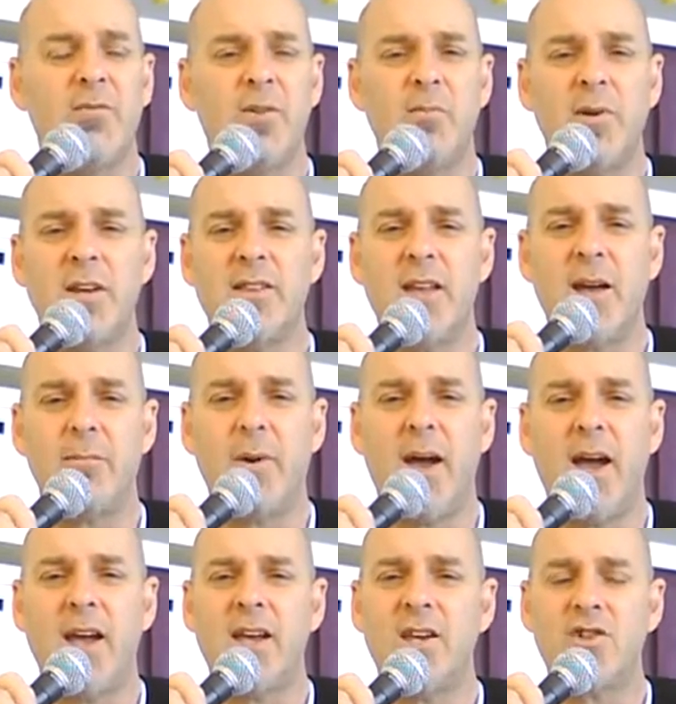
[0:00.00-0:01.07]
Faith would be
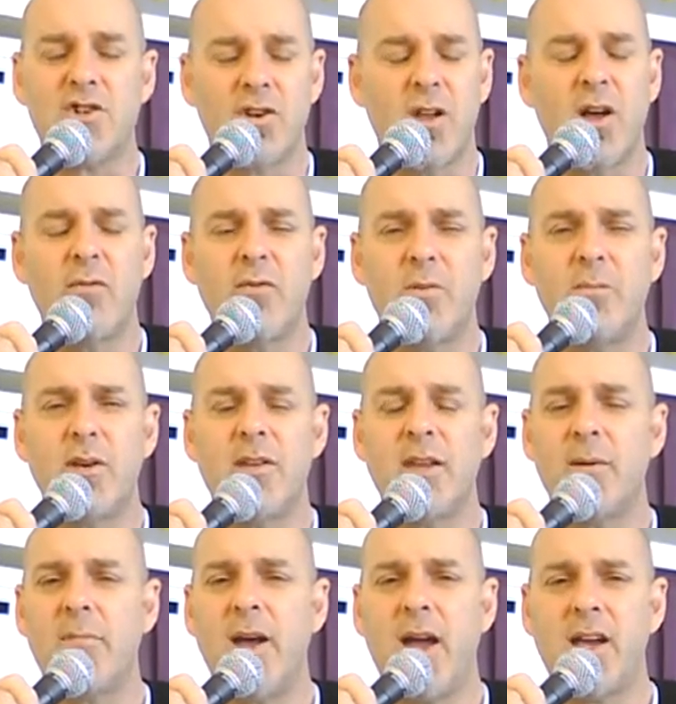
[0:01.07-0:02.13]
in that package, love
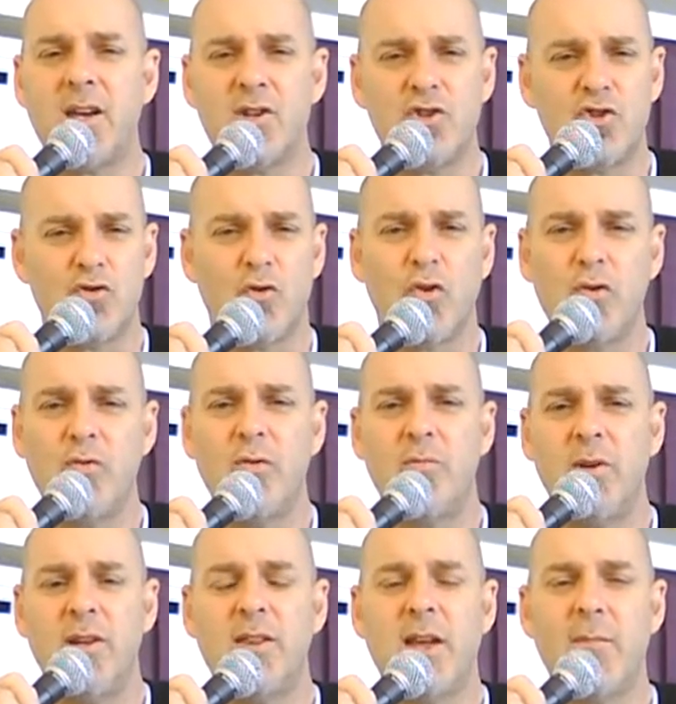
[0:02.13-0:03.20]
would be in that package,
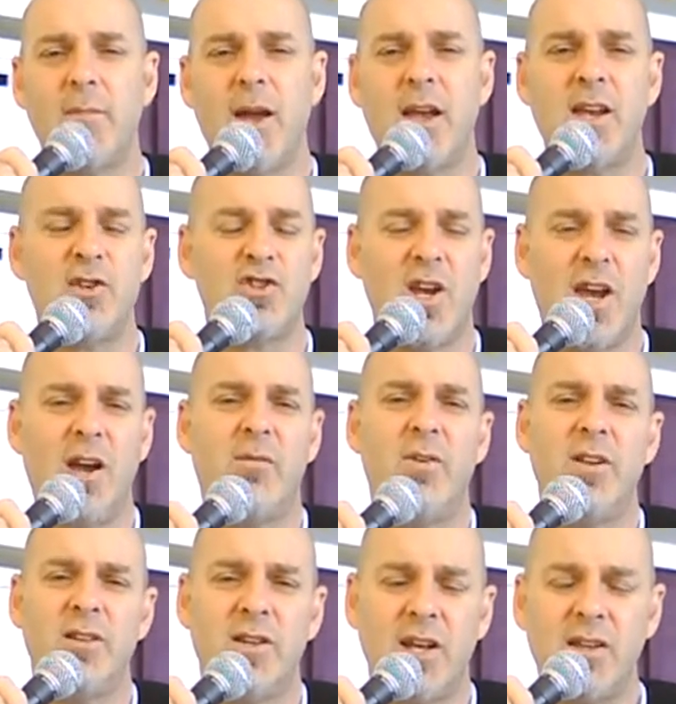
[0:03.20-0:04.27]
joy would be in that
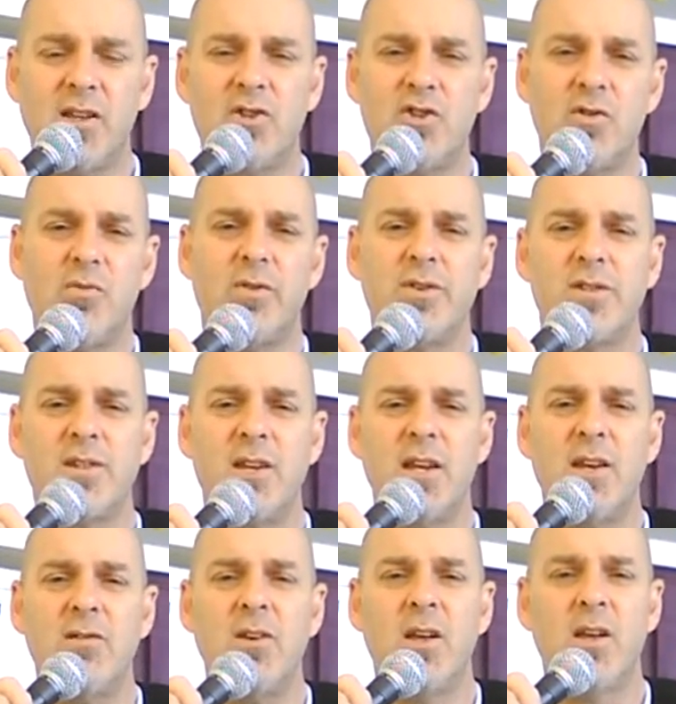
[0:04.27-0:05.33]
package. Everything that you
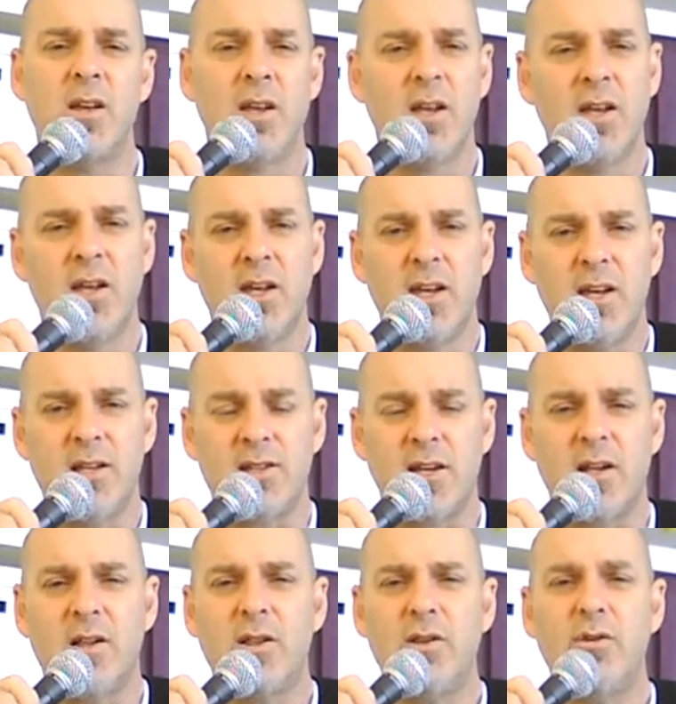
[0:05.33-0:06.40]
received
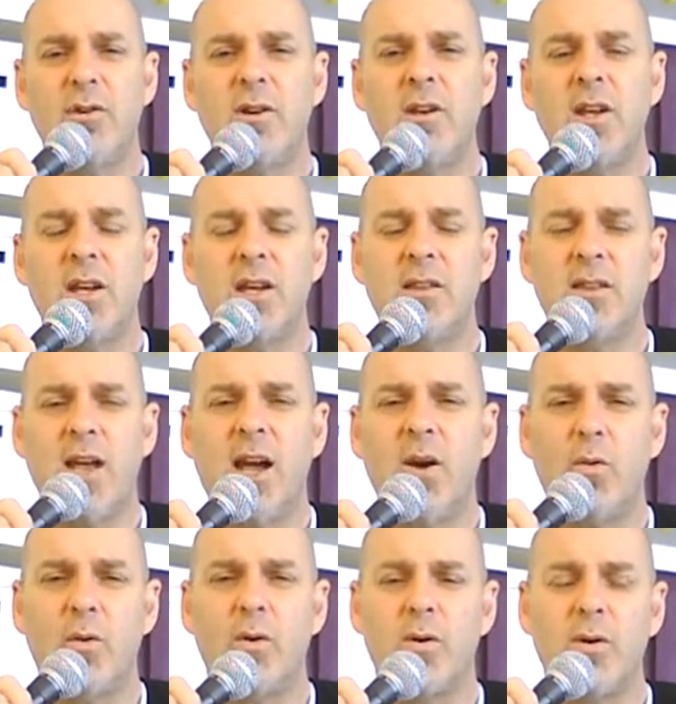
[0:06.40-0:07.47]
is included
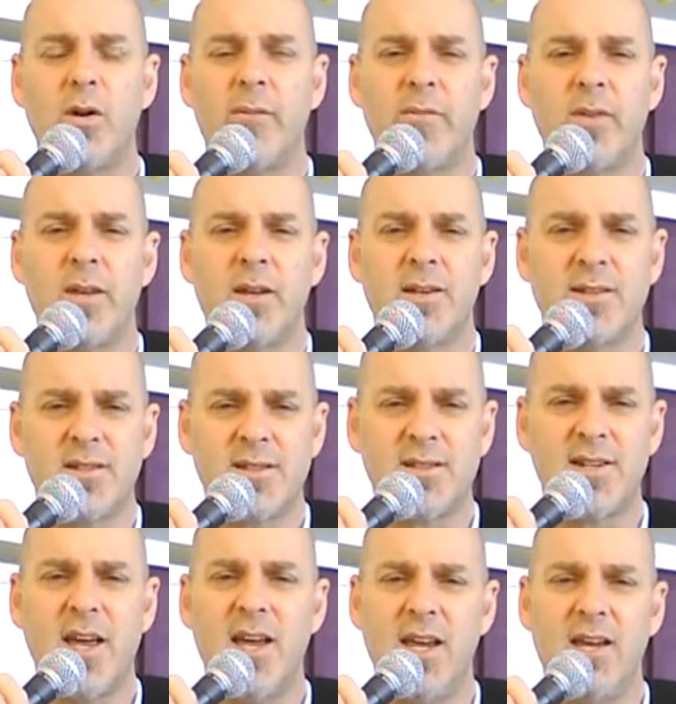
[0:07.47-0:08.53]
in that word
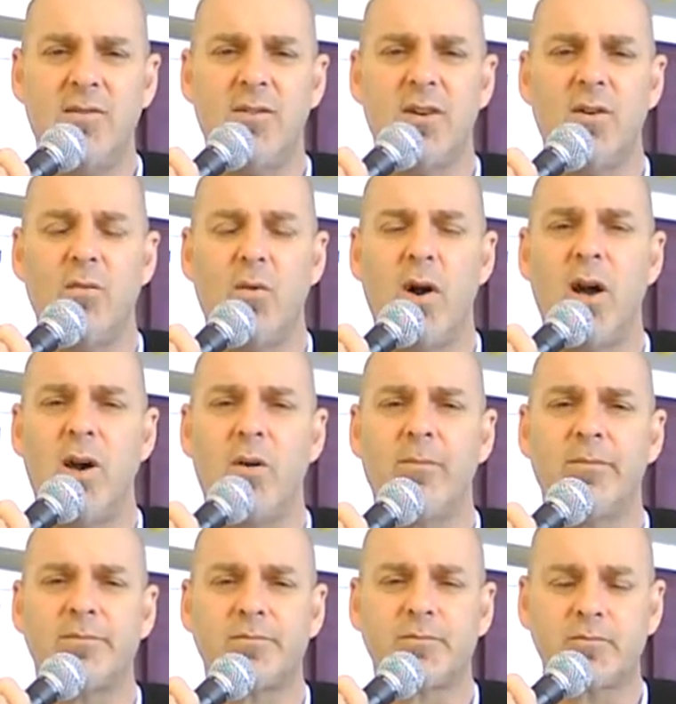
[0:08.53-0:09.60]
saved.
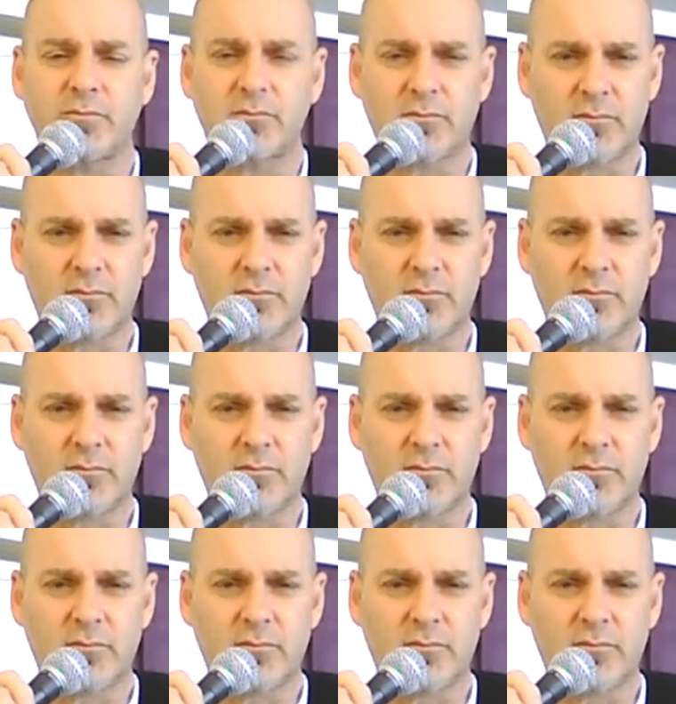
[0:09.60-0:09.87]
Wow.